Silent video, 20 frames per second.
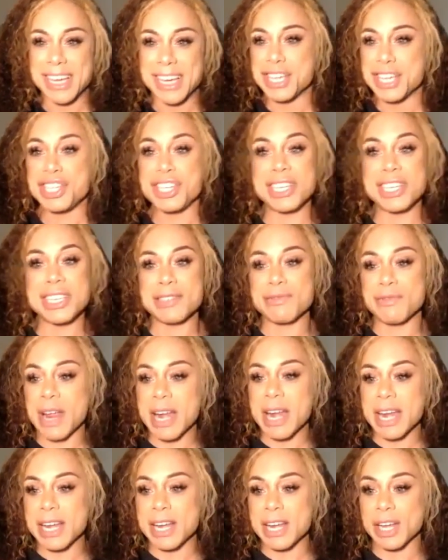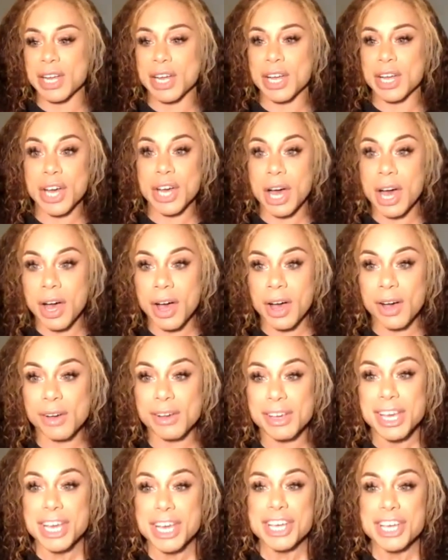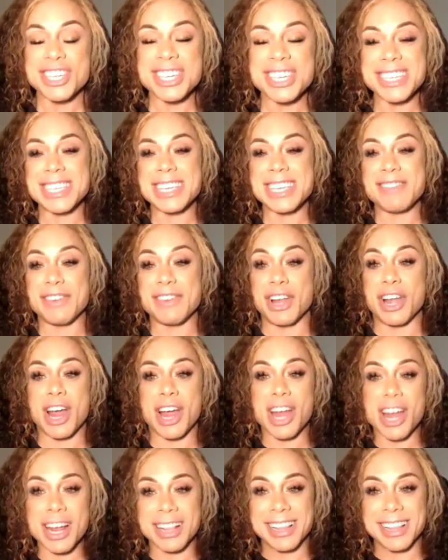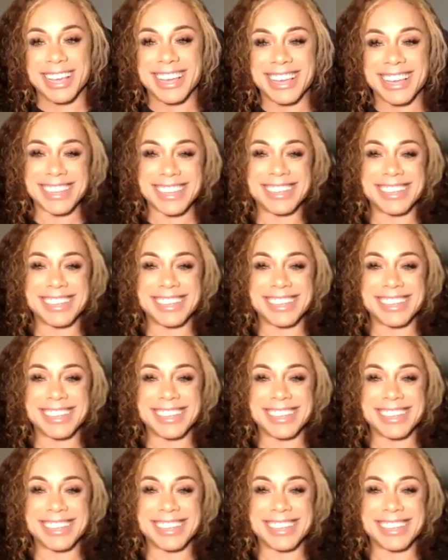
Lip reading: She's ready to go. She's even early.